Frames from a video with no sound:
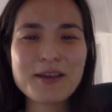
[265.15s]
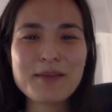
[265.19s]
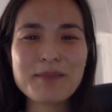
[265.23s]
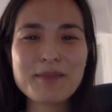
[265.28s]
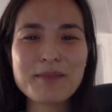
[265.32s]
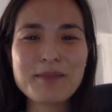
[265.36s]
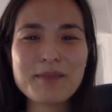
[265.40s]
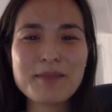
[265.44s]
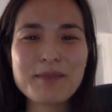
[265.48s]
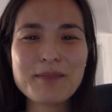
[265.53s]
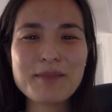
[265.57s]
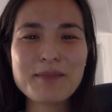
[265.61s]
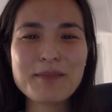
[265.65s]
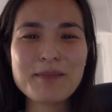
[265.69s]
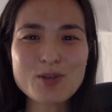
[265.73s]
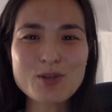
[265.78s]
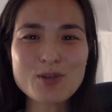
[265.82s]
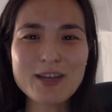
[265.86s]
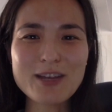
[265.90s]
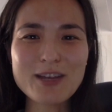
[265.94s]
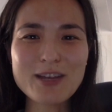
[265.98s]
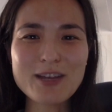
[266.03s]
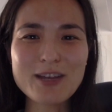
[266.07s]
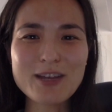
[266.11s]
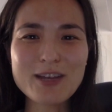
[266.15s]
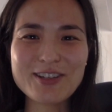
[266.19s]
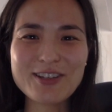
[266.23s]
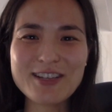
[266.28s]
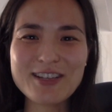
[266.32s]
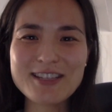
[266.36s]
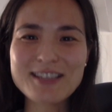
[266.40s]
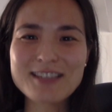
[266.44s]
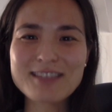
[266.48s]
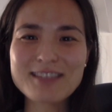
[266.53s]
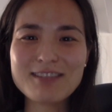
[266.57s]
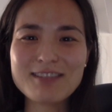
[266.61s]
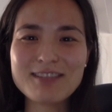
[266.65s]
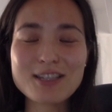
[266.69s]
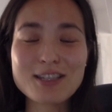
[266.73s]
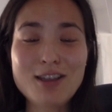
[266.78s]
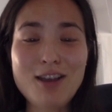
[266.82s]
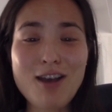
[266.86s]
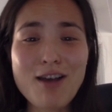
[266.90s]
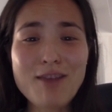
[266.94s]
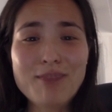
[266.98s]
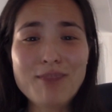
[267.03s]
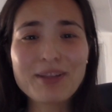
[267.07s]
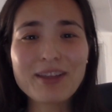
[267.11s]
My usual answer is, it's
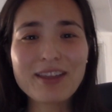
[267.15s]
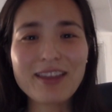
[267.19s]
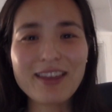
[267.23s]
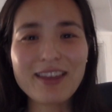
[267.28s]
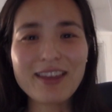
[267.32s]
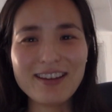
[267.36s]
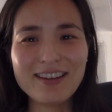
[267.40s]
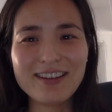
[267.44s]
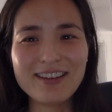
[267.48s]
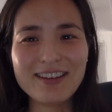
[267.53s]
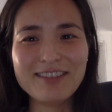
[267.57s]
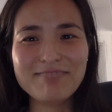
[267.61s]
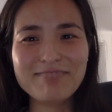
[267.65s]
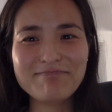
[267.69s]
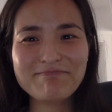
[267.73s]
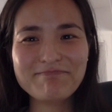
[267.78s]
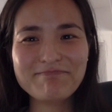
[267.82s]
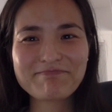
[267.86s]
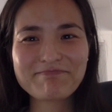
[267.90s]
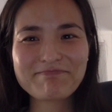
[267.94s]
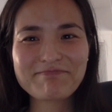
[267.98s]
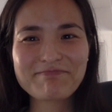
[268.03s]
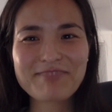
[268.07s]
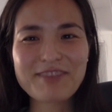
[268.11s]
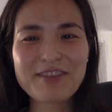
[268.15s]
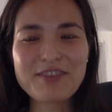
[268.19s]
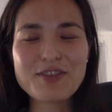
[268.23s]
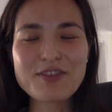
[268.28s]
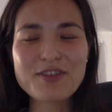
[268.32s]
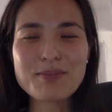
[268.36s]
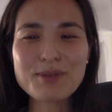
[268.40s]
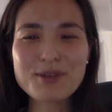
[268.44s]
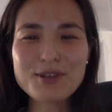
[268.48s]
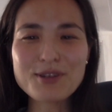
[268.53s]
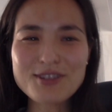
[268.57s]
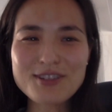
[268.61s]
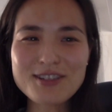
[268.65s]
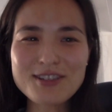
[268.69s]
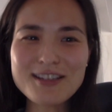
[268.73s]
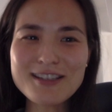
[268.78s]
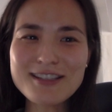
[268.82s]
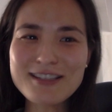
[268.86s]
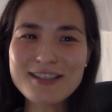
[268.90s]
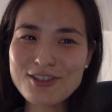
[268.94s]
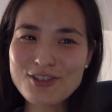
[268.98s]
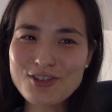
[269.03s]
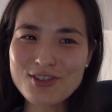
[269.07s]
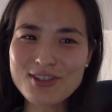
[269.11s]
complicated. If the person
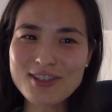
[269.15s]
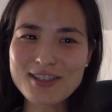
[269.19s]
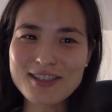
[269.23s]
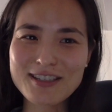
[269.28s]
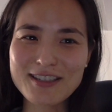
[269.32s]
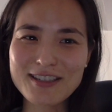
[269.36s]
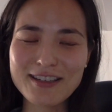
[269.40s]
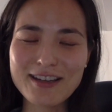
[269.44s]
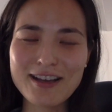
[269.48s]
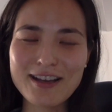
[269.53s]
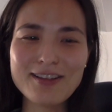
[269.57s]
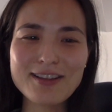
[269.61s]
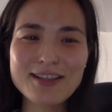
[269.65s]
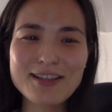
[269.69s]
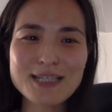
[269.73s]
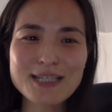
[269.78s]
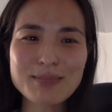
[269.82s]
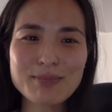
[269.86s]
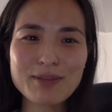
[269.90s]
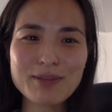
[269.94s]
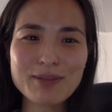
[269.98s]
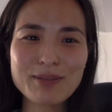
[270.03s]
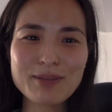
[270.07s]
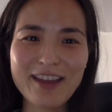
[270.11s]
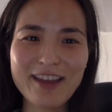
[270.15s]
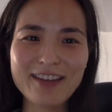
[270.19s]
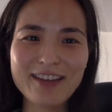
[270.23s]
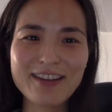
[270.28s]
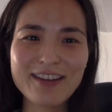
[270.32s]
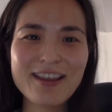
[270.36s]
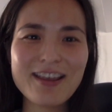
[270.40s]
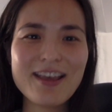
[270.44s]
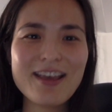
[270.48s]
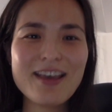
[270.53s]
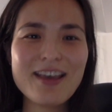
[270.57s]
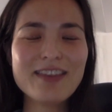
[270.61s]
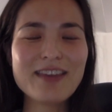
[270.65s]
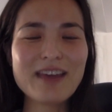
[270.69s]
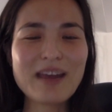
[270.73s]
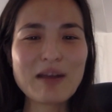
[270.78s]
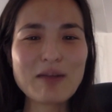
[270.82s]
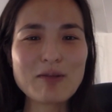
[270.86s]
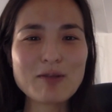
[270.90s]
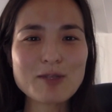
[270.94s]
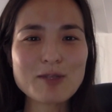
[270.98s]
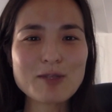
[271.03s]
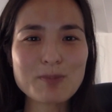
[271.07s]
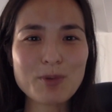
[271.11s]
is interested, I'll explain that I
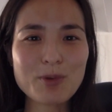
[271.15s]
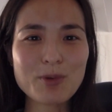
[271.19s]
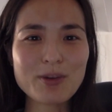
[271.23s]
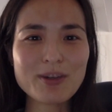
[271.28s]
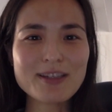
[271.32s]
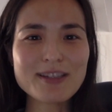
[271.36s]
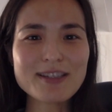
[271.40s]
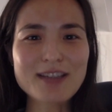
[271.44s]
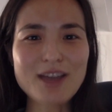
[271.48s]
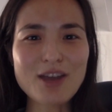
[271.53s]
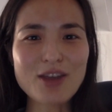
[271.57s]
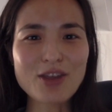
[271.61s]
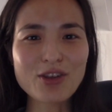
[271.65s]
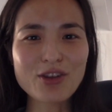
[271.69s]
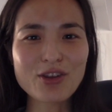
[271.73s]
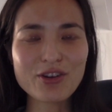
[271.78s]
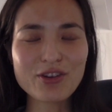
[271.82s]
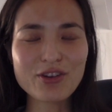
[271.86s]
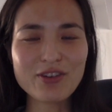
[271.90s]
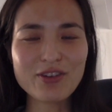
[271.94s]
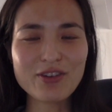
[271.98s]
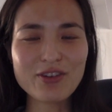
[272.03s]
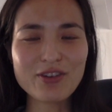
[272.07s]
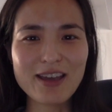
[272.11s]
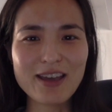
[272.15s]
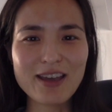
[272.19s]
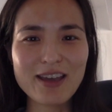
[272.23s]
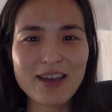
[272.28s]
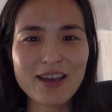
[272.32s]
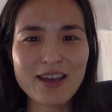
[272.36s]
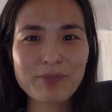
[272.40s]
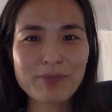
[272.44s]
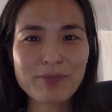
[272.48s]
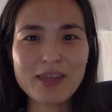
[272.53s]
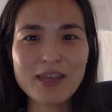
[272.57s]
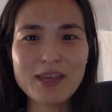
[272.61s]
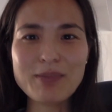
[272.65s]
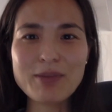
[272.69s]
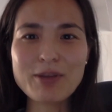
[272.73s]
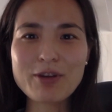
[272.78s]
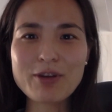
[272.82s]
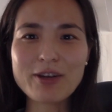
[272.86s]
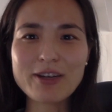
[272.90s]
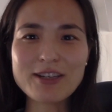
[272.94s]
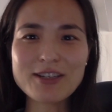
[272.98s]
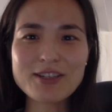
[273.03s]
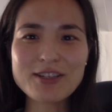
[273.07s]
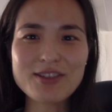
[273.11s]
was born in South Korea,
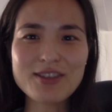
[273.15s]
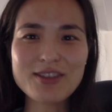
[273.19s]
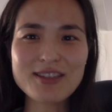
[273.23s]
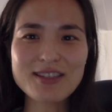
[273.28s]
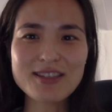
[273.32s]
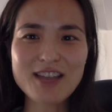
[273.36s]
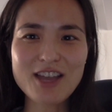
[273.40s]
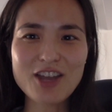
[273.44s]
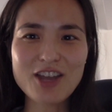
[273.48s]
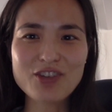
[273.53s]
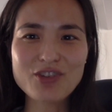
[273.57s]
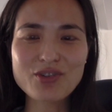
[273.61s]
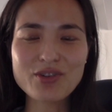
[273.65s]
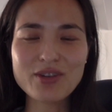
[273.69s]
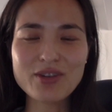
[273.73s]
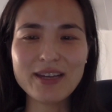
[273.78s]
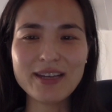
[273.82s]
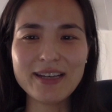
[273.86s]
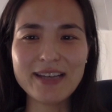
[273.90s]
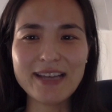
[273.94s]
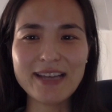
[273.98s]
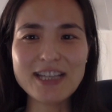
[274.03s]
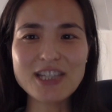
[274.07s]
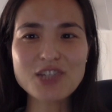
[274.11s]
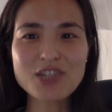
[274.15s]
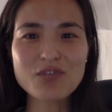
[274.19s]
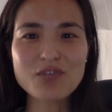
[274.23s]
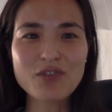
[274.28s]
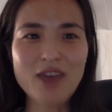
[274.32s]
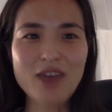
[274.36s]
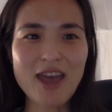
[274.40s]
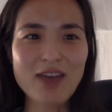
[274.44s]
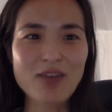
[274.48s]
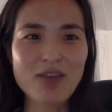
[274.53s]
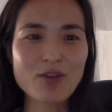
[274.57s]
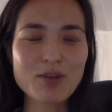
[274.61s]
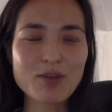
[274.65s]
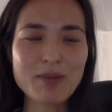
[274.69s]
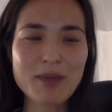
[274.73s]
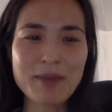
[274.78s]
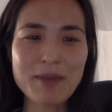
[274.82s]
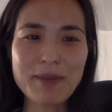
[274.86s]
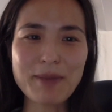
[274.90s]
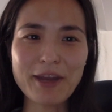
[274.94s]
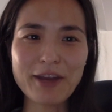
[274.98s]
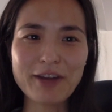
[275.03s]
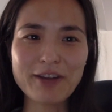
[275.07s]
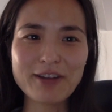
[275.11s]
immigrated to this country at age 5 with my
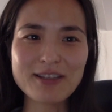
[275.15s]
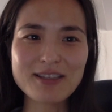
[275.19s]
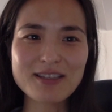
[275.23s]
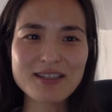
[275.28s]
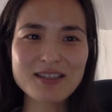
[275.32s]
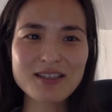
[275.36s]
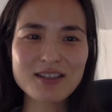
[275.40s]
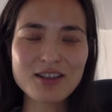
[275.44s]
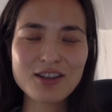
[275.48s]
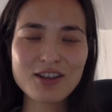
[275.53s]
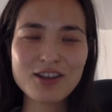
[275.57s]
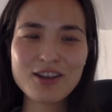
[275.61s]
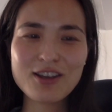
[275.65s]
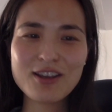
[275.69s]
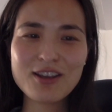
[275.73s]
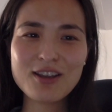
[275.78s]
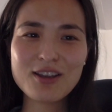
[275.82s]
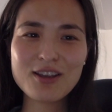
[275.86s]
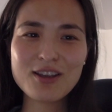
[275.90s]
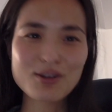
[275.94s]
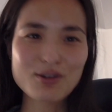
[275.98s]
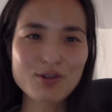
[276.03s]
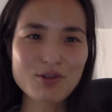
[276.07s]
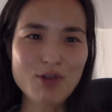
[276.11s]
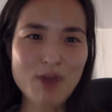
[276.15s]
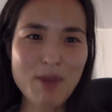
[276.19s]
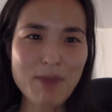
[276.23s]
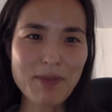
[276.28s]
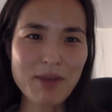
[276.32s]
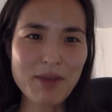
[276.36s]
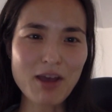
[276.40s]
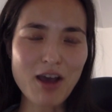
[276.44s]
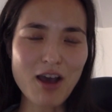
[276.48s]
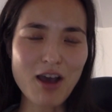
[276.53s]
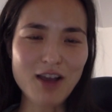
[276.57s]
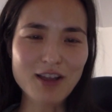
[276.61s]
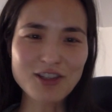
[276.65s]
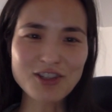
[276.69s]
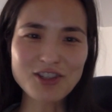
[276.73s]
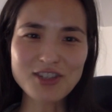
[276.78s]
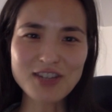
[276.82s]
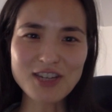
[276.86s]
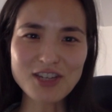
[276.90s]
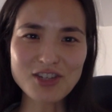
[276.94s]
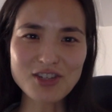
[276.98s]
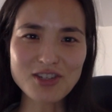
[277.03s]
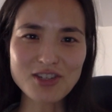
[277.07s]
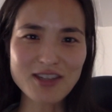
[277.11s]
parents, grew up in College
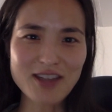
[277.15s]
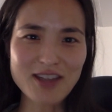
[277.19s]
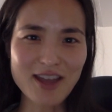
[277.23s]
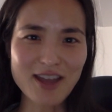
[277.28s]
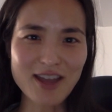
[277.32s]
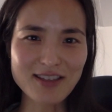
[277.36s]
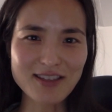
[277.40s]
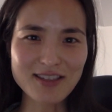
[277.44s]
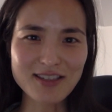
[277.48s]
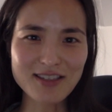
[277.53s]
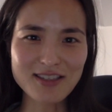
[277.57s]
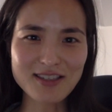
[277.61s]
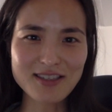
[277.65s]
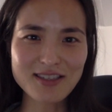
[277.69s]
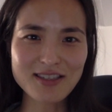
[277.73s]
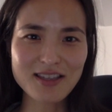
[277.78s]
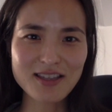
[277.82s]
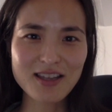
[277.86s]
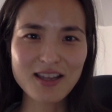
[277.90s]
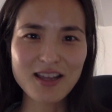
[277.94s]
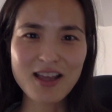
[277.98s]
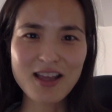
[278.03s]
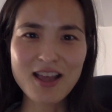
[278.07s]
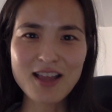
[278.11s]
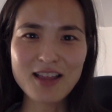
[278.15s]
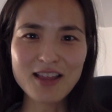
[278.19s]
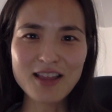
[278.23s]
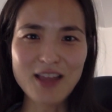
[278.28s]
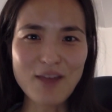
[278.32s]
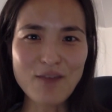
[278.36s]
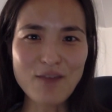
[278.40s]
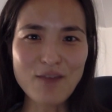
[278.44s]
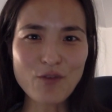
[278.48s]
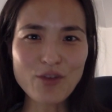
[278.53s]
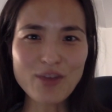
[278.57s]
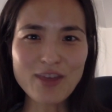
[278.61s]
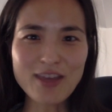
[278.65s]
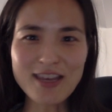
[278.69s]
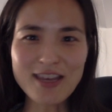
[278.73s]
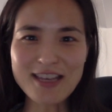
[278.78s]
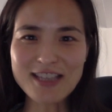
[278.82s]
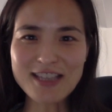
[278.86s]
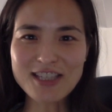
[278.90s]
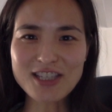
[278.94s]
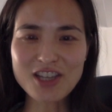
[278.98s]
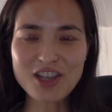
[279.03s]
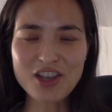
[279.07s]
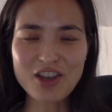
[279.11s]
Station, Texas, left for the
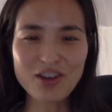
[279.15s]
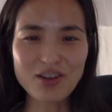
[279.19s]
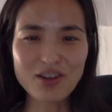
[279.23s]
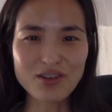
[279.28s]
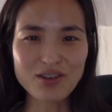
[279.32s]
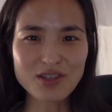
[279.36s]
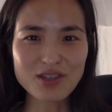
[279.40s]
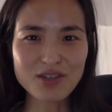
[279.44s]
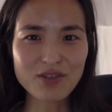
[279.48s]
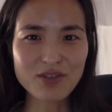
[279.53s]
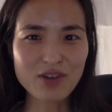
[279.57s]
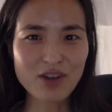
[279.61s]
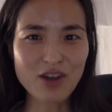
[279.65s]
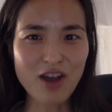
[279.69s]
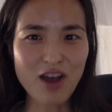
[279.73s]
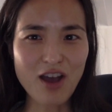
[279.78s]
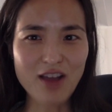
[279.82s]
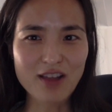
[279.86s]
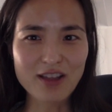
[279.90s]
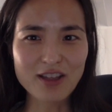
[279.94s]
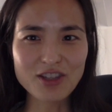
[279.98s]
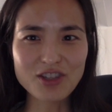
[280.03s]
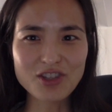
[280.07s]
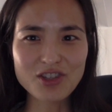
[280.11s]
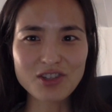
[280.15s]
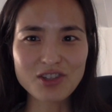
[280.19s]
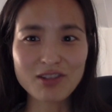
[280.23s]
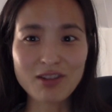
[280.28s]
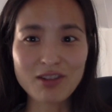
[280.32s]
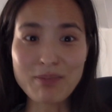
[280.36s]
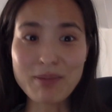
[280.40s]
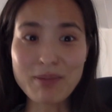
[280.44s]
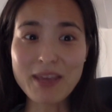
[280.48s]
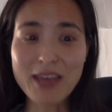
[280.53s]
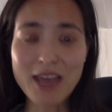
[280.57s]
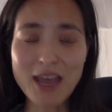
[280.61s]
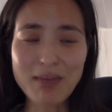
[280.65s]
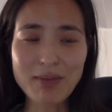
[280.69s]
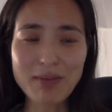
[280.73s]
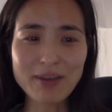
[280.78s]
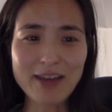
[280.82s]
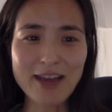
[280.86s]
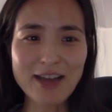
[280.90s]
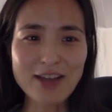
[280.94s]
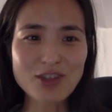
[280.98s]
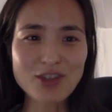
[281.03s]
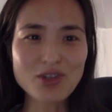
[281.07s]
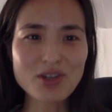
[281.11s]
East Coast for college, and became a
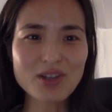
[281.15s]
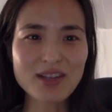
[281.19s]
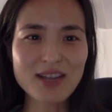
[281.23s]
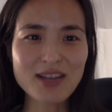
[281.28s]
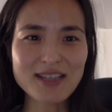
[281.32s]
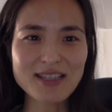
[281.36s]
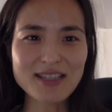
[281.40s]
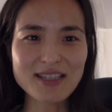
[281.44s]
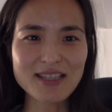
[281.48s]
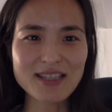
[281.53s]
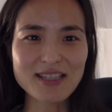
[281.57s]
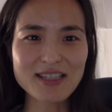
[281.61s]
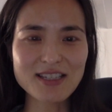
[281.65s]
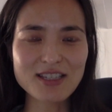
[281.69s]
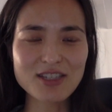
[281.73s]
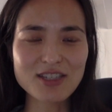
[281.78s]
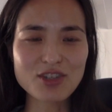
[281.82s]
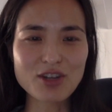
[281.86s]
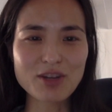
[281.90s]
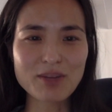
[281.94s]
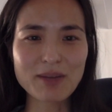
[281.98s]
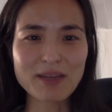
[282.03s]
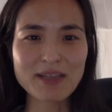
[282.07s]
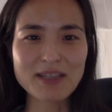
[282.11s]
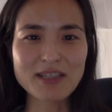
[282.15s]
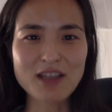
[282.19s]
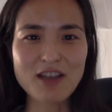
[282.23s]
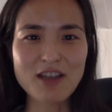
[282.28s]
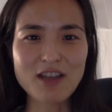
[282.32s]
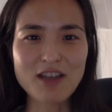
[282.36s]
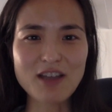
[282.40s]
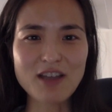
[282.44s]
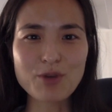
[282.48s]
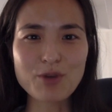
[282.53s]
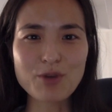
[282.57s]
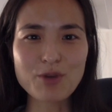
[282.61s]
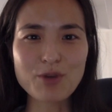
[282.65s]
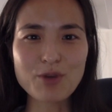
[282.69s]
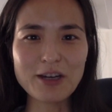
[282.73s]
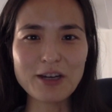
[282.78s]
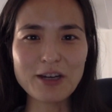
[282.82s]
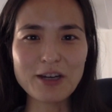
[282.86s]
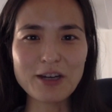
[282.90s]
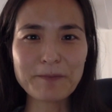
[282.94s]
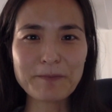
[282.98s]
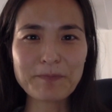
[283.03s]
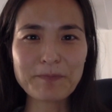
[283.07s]
naturalized citizen during my sophomore year,